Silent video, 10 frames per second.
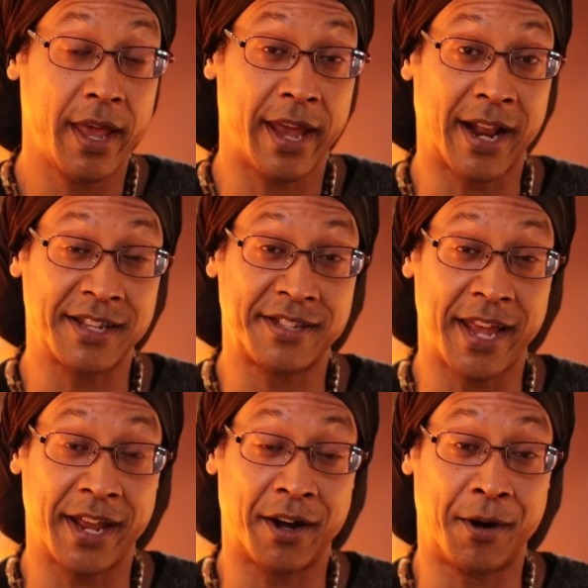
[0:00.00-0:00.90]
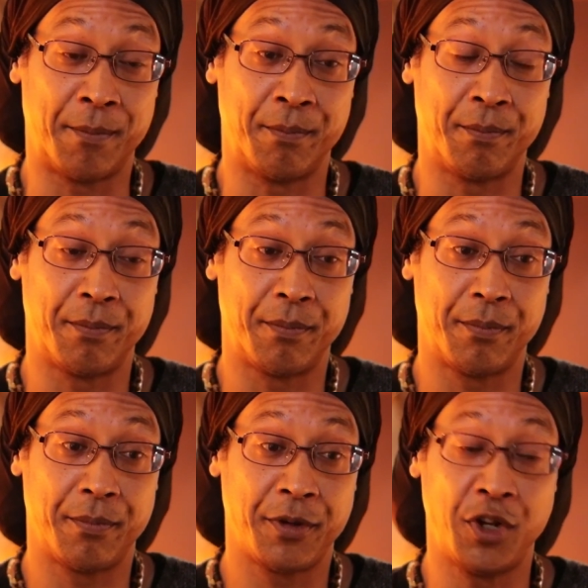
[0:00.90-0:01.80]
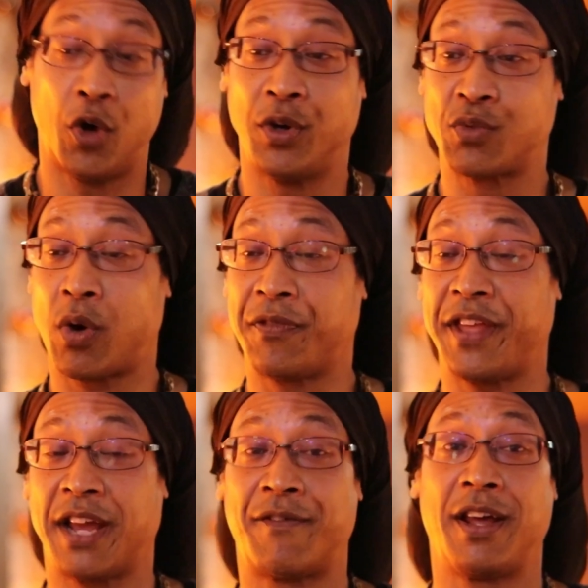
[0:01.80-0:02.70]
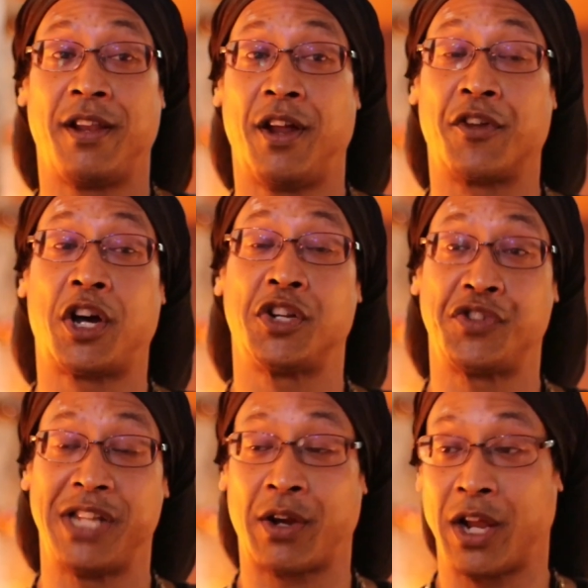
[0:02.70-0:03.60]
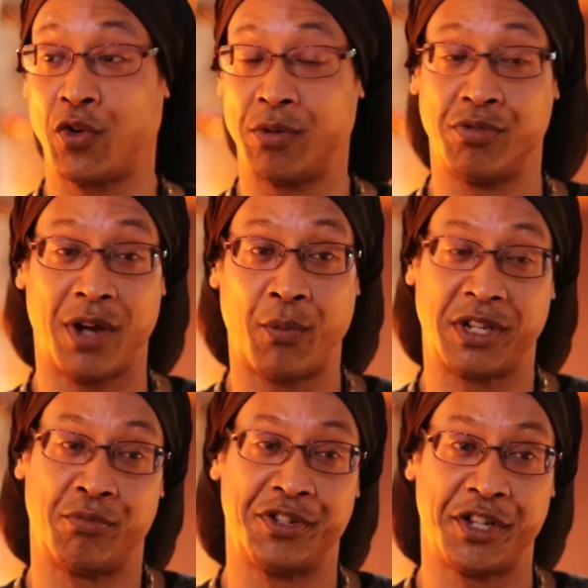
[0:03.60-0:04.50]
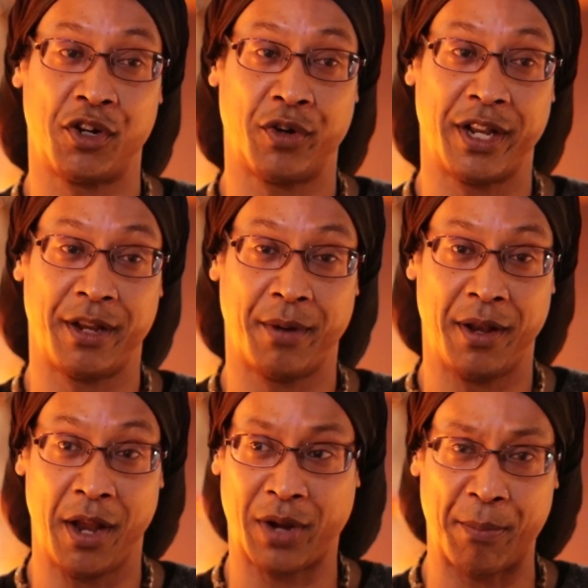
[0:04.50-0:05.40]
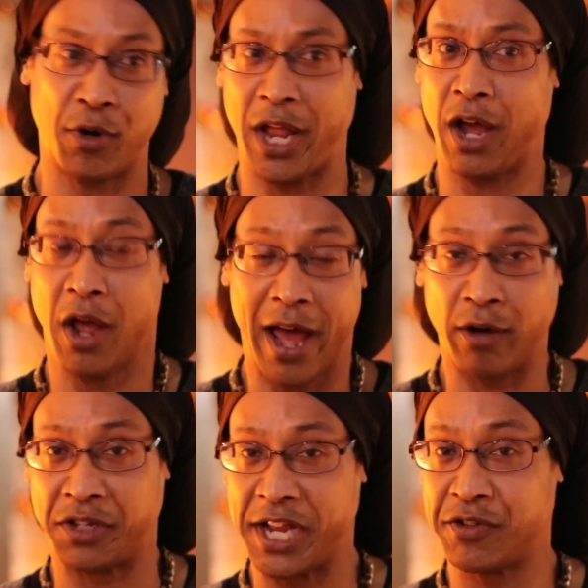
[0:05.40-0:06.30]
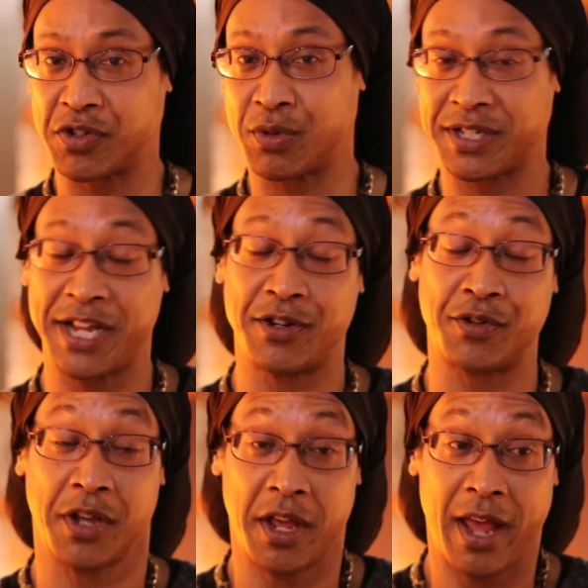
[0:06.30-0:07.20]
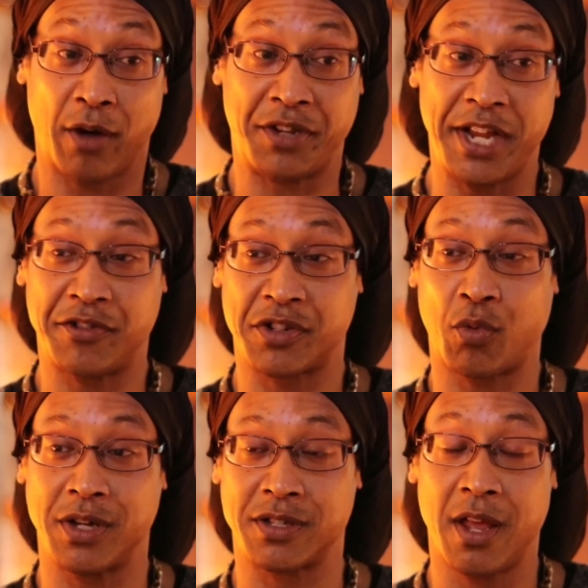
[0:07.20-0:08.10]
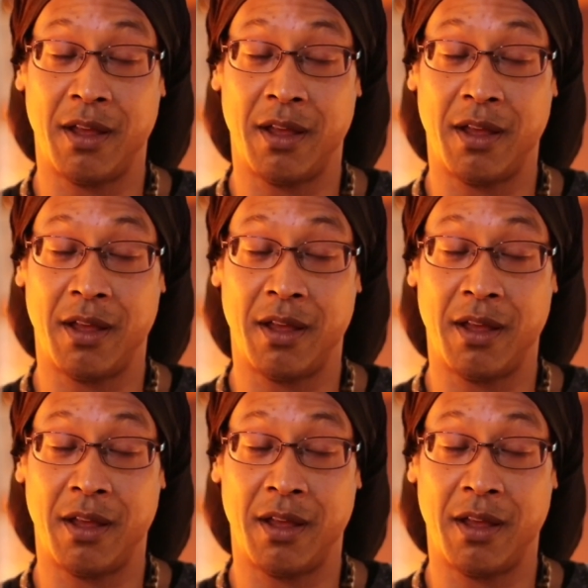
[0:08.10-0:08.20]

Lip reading: And I said, it's one thing if in other countries, like when I went to Brazil, and they kept on how dangerous it was, how dangerous it was.